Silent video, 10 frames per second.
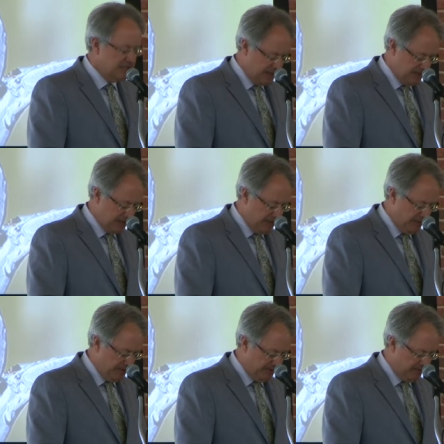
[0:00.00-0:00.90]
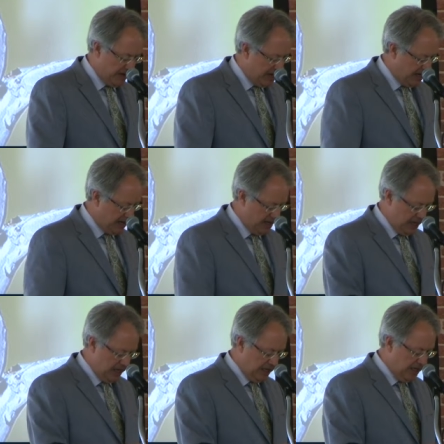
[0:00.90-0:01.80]
this coming Friday.
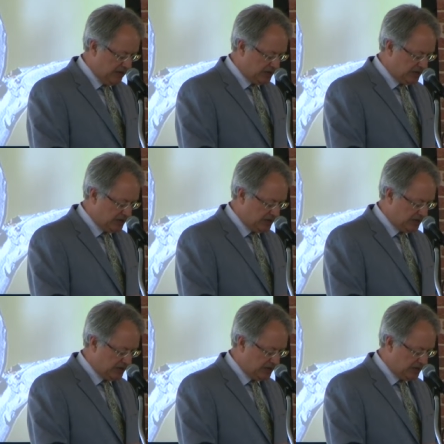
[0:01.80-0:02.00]
Now,